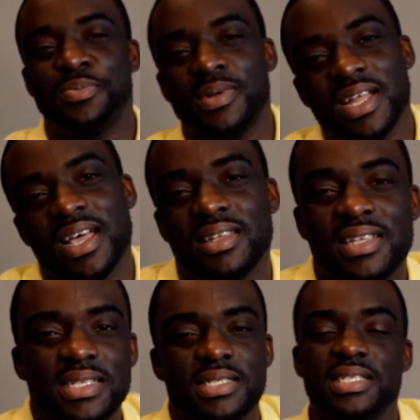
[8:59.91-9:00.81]
but not
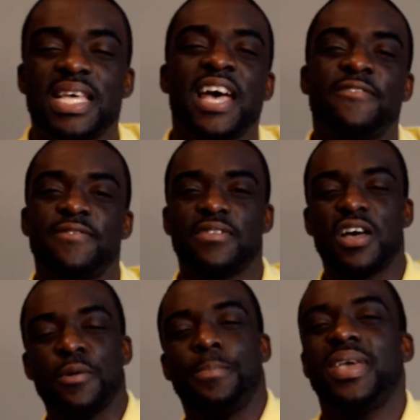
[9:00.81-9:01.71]
least, just have
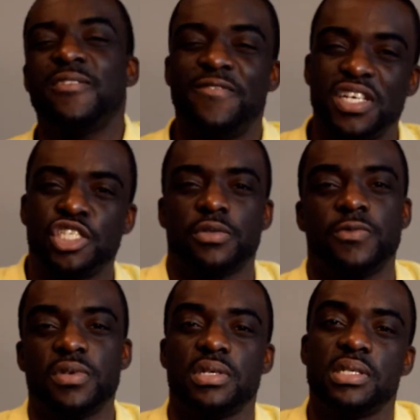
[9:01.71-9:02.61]
a big vision
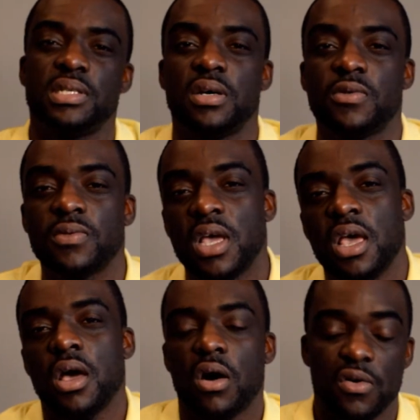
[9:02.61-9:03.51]
for yourself.
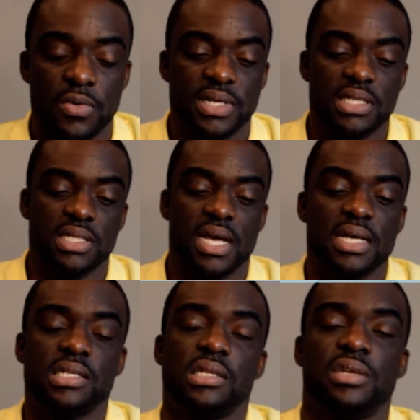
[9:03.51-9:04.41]
Always constantly